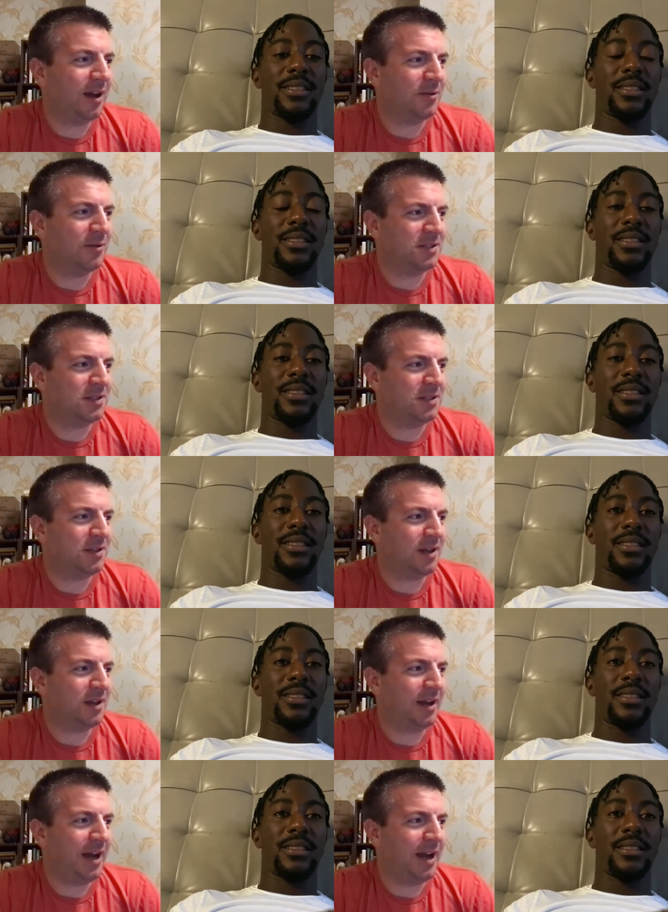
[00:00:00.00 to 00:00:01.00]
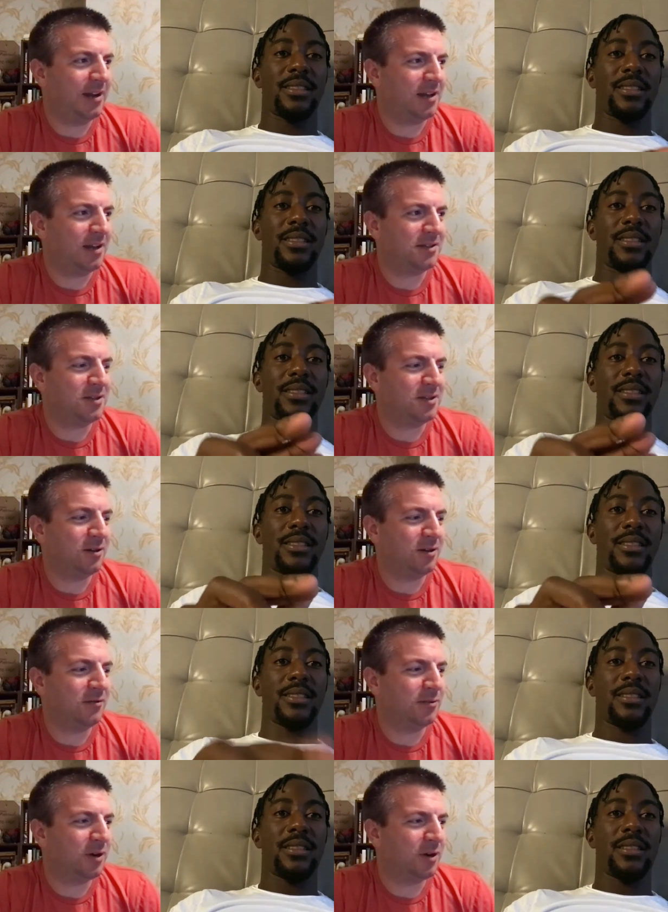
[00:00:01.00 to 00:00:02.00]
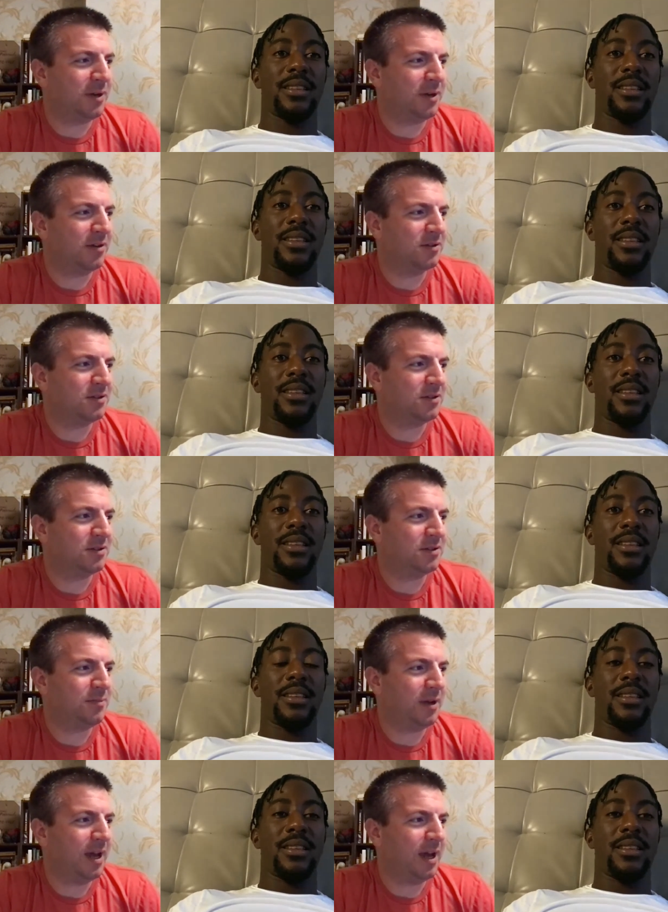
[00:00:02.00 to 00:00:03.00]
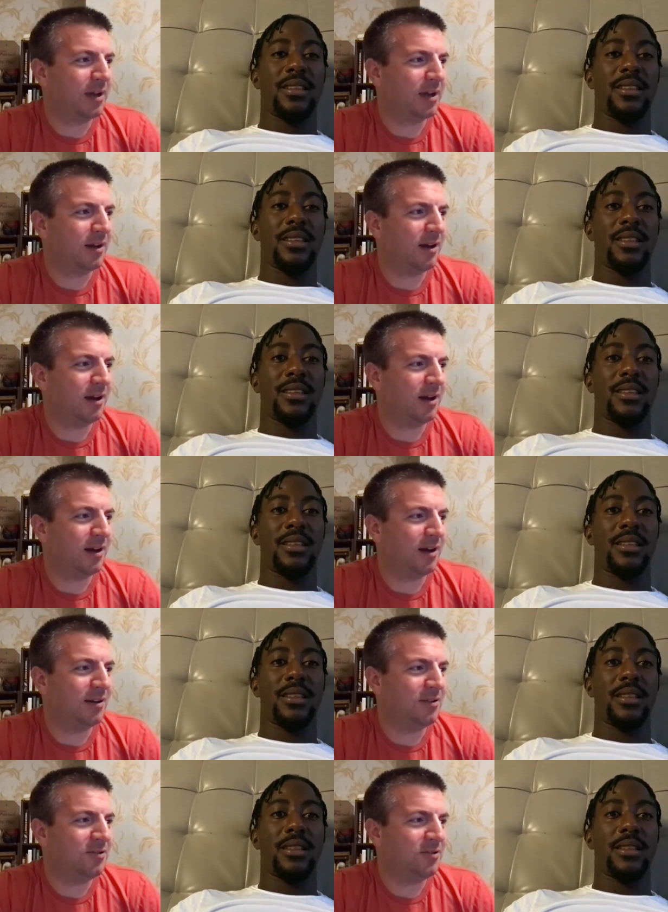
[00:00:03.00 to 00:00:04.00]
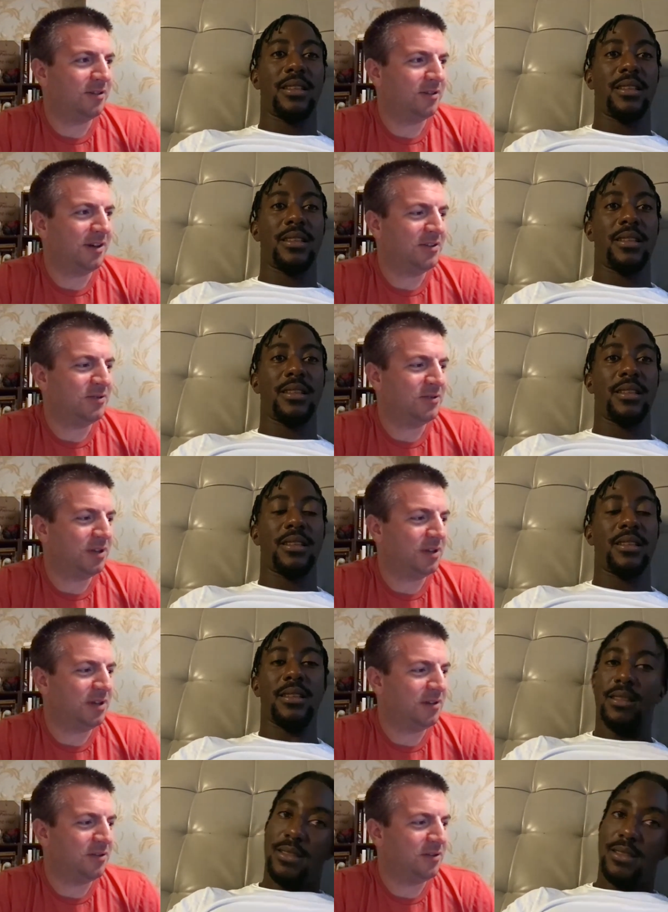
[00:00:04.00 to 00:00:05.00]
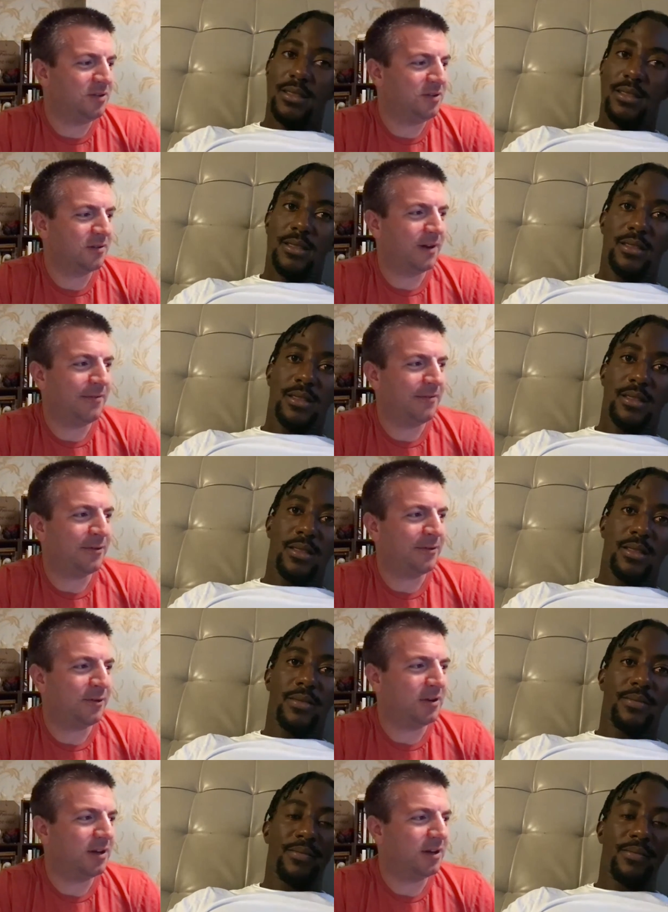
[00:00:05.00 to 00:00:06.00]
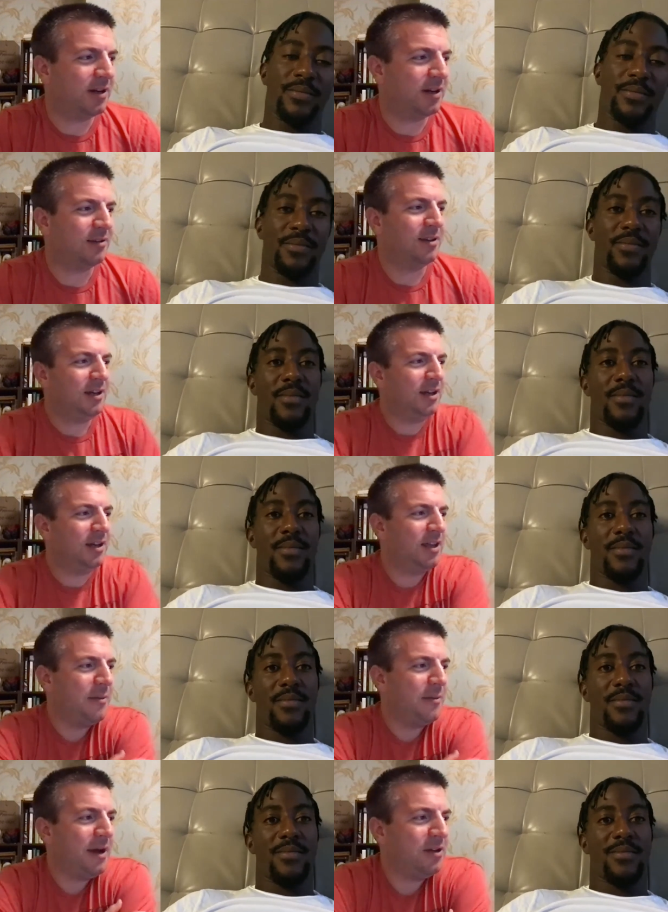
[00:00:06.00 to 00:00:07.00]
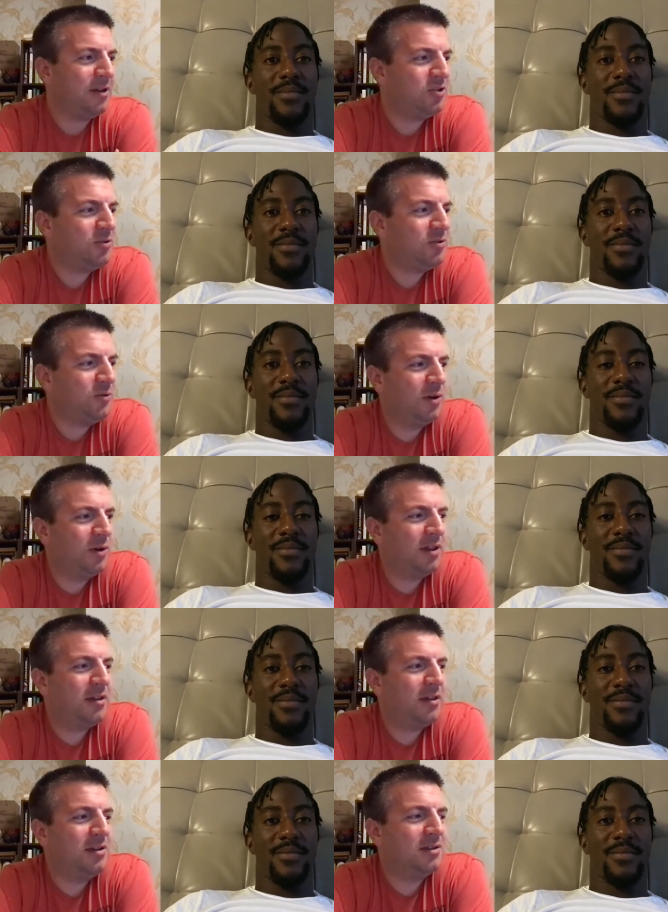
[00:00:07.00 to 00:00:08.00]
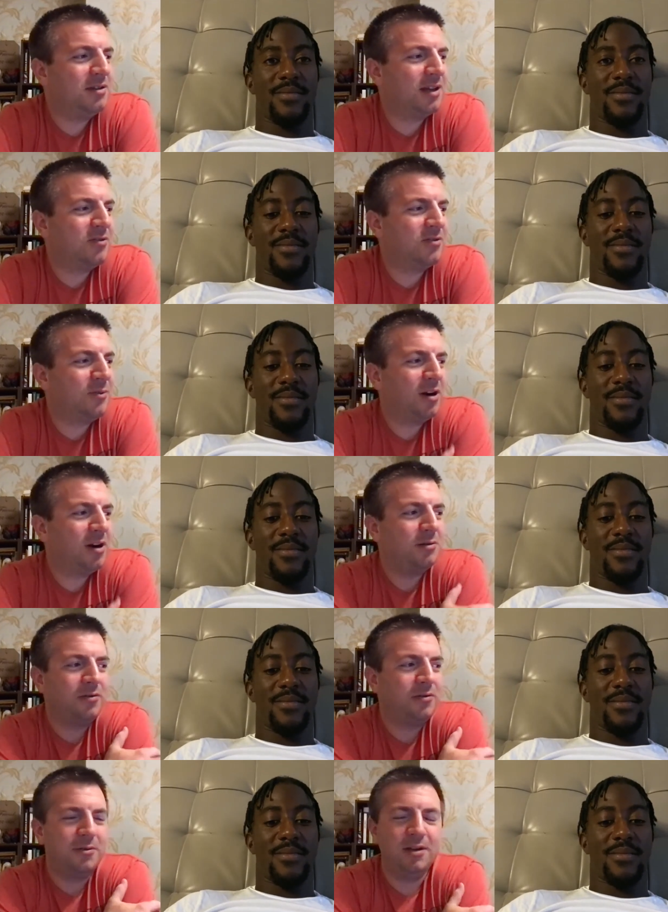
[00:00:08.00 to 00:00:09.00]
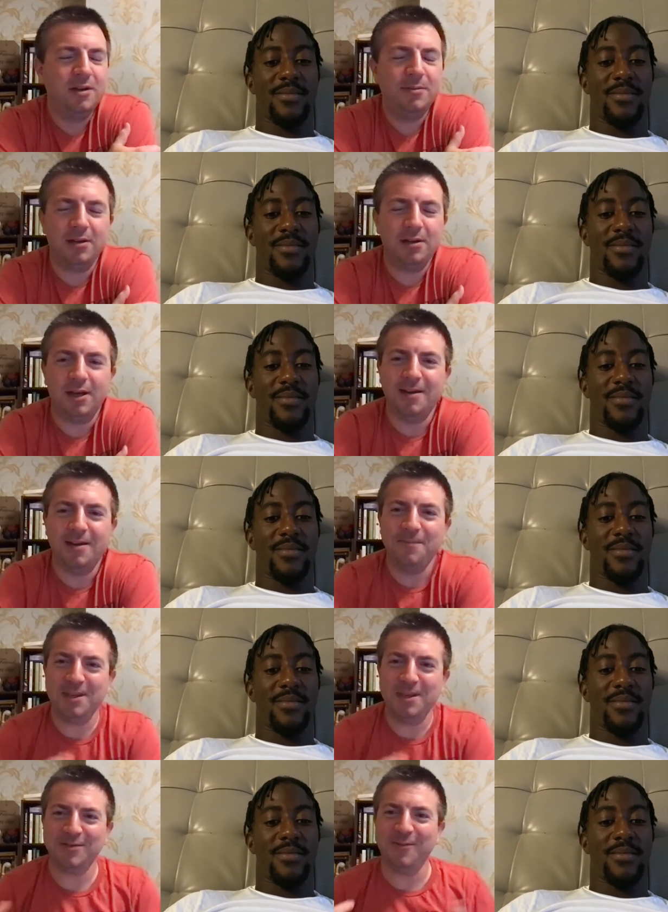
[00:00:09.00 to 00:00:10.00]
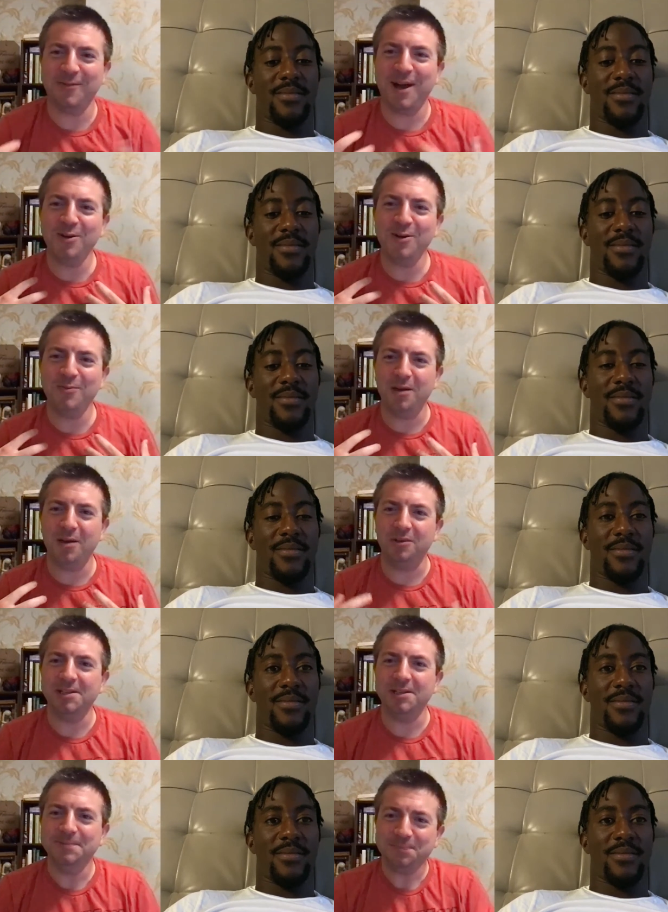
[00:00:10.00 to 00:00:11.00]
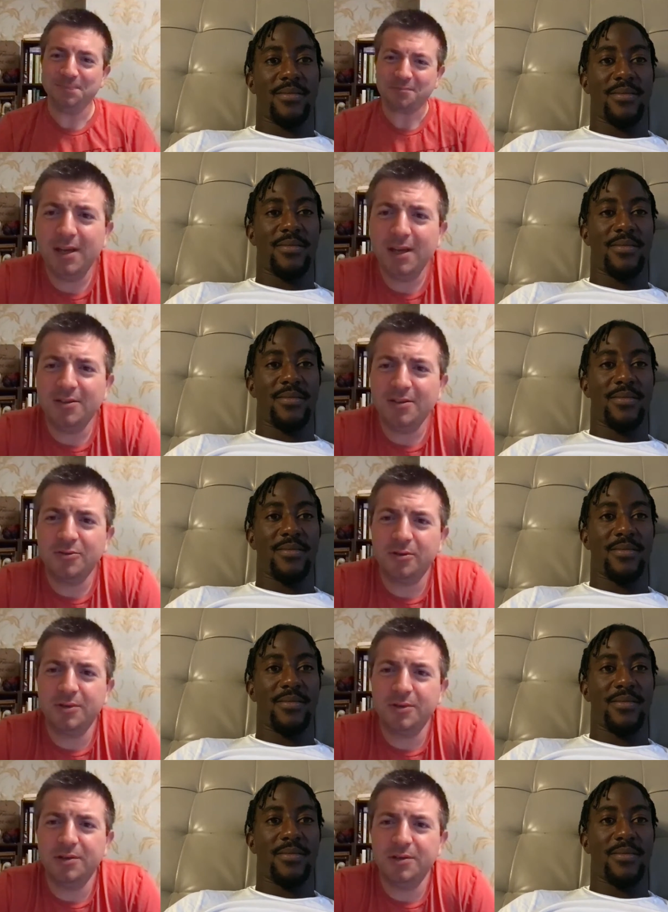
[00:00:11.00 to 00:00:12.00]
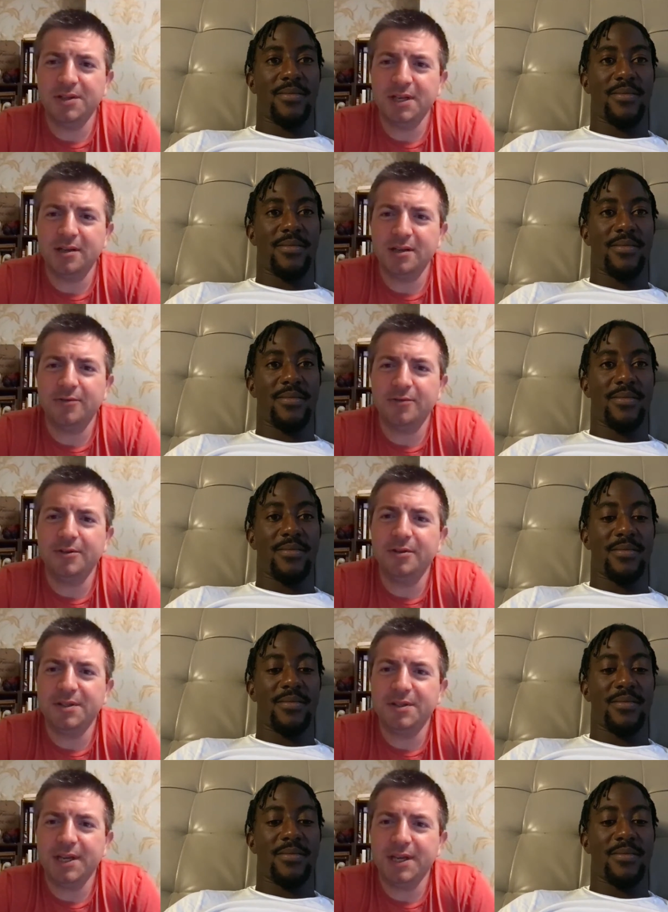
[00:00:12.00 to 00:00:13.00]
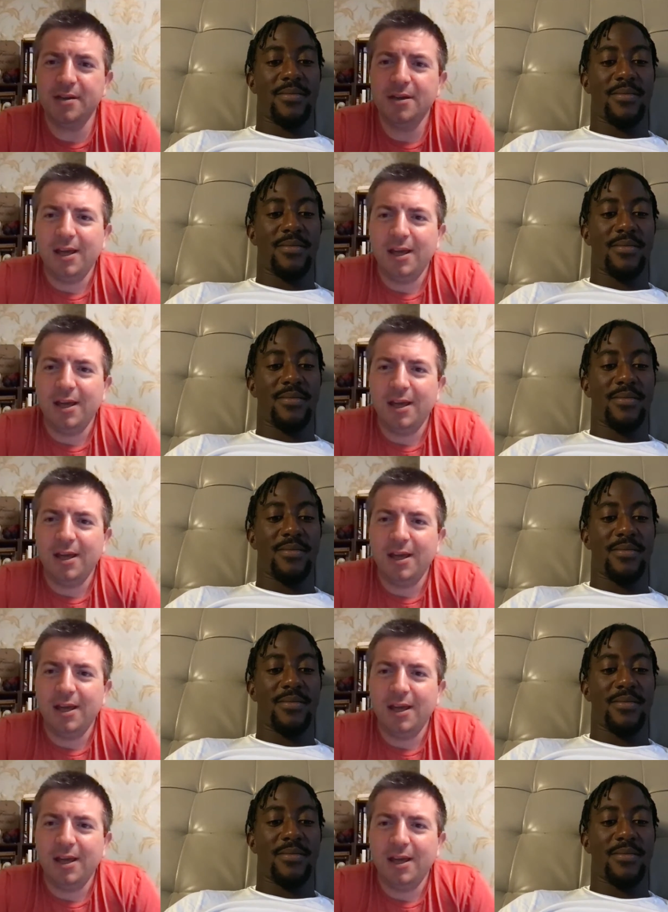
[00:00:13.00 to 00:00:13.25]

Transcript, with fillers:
Speaker 1: that was at Kensington Oval in Barbados. Back on July 28th, you took 5 for 39 in that match. One of the things that's remarkable for me about that is, from my own memory, being on tour with USA, covering USA